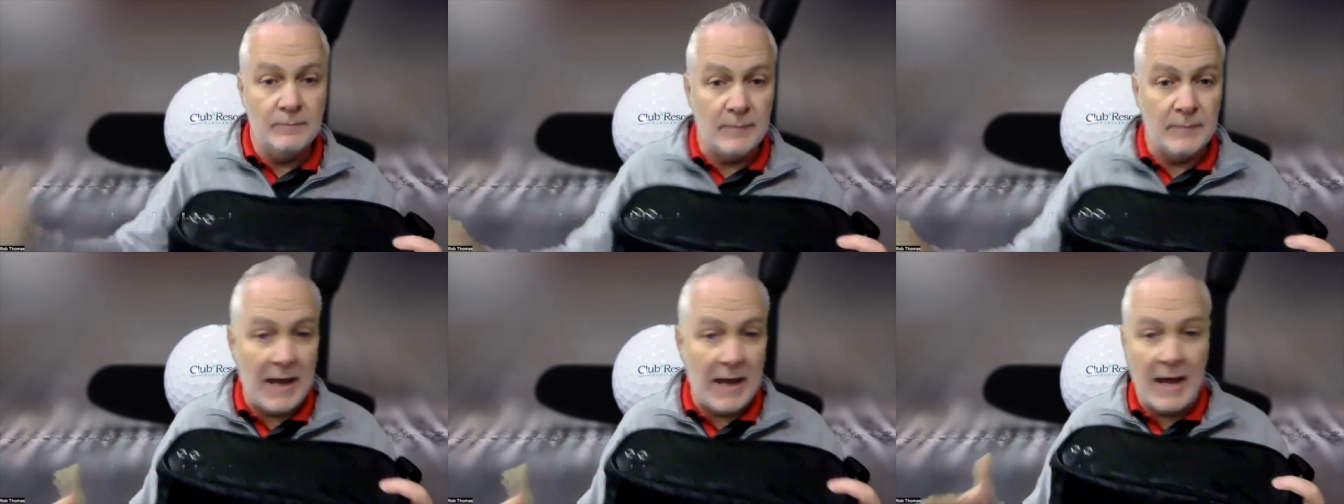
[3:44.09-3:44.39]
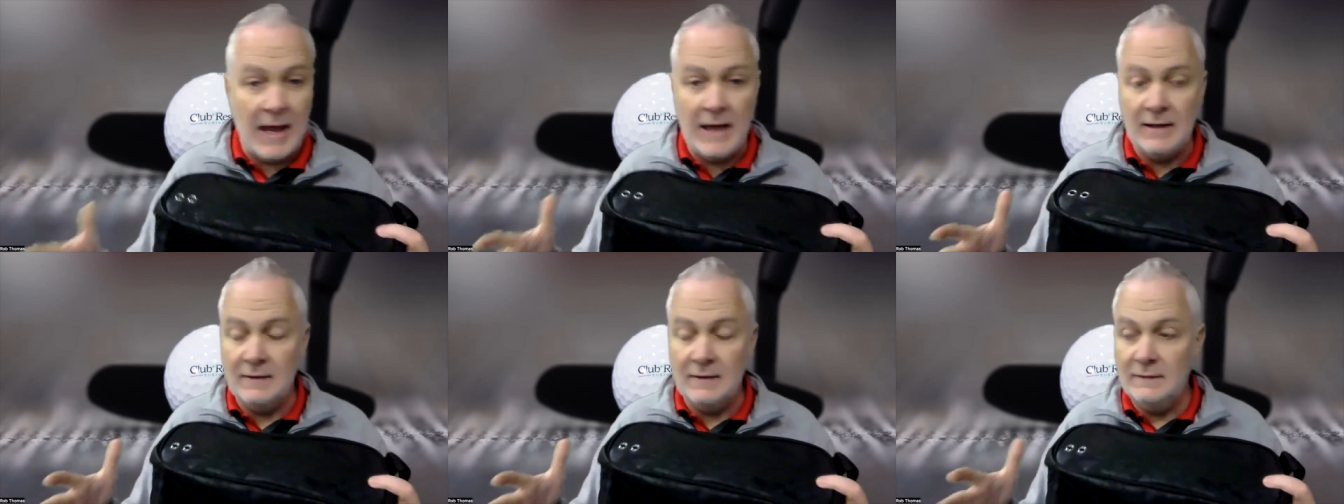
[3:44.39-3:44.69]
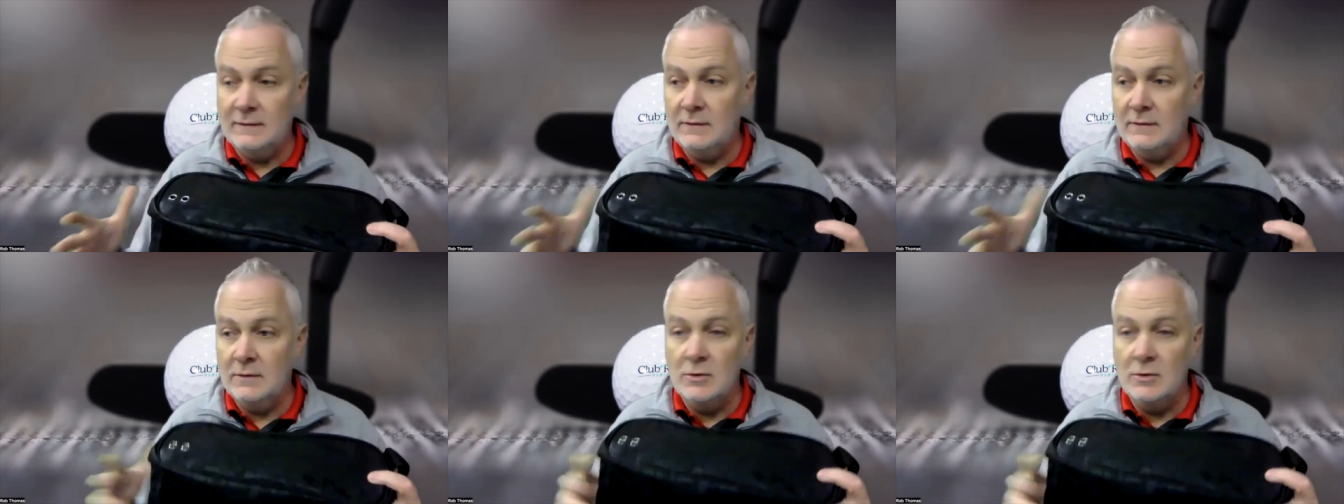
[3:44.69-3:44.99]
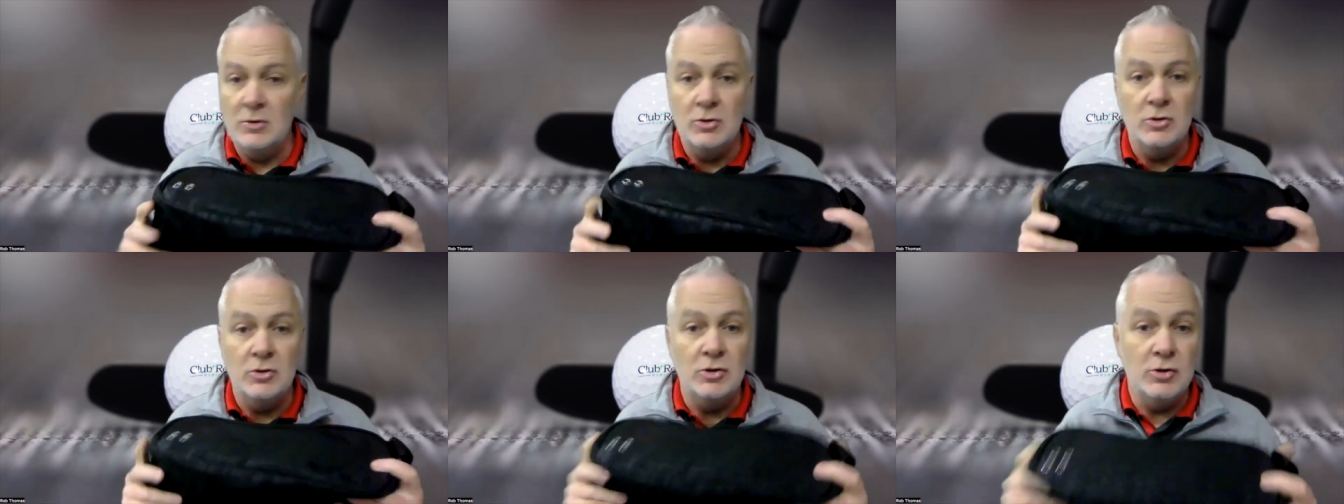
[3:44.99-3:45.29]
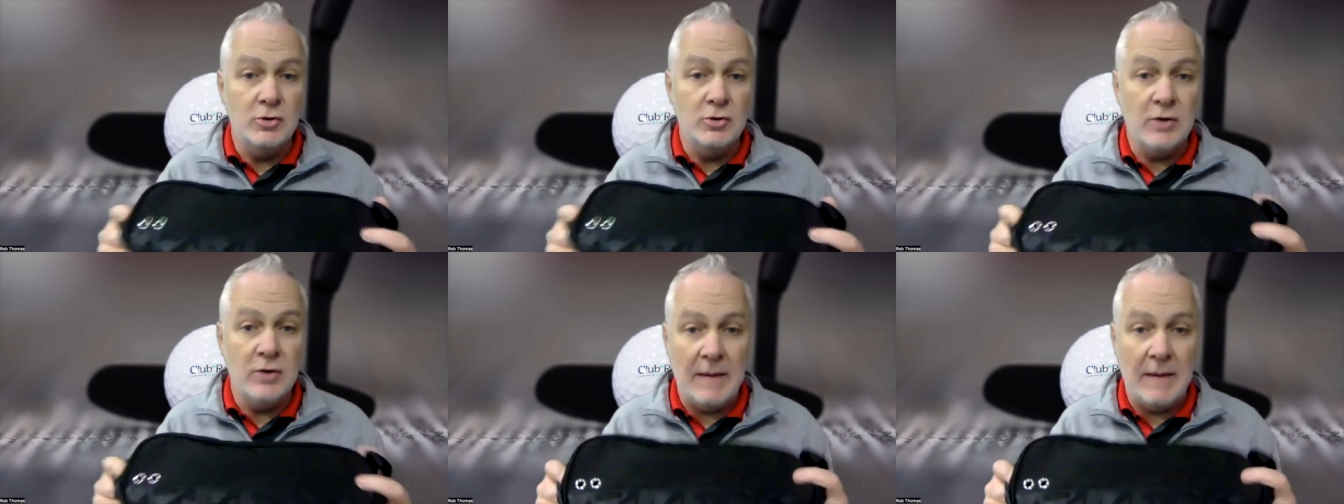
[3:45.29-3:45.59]
bags,
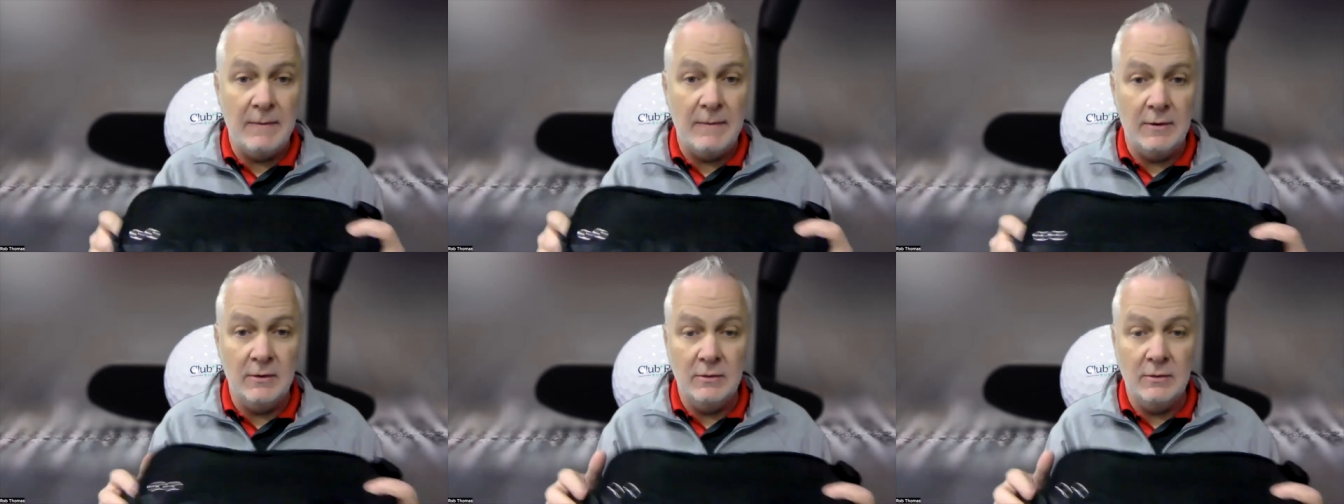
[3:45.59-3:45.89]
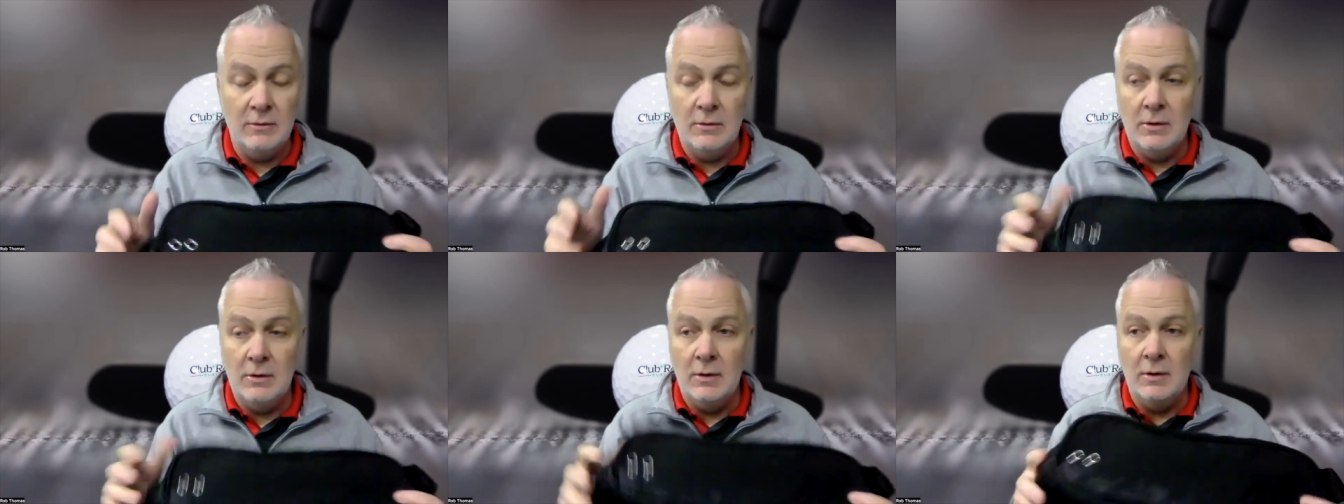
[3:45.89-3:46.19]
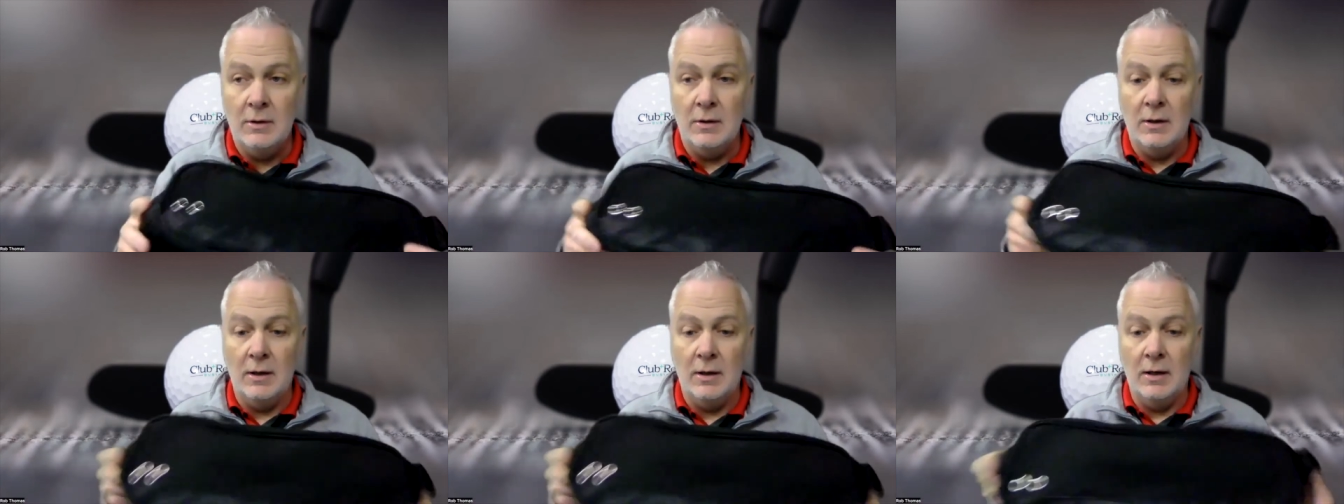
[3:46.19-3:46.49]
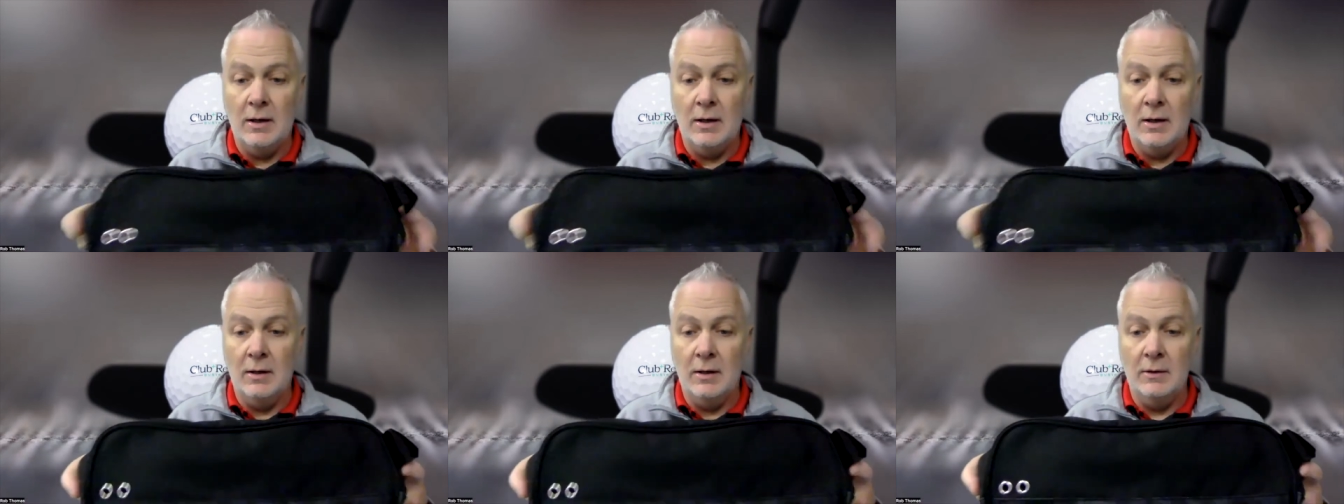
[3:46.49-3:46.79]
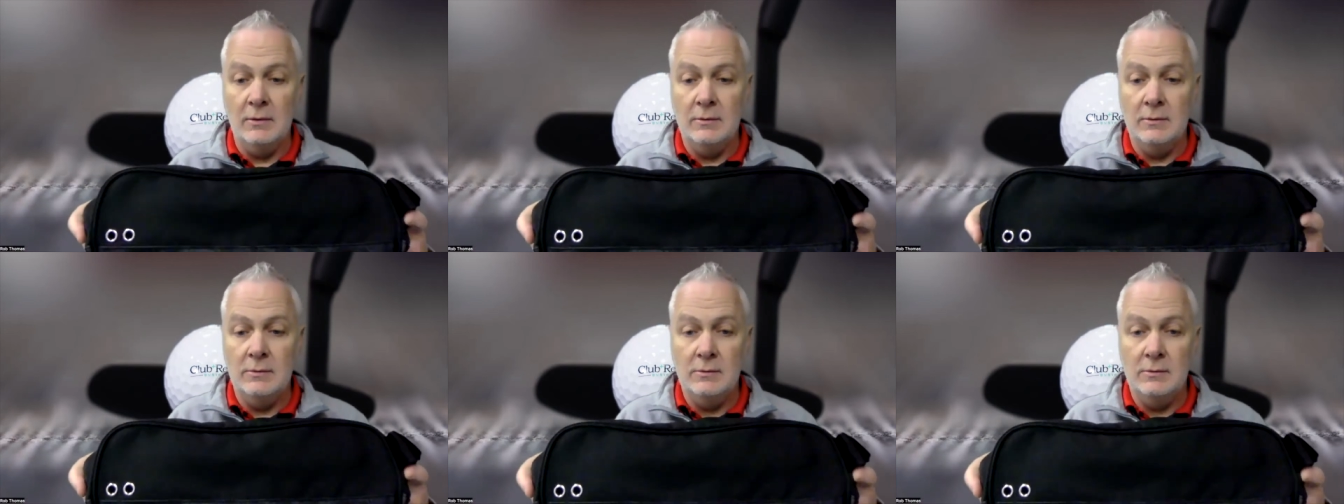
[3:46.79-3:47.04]
you name it. Uh,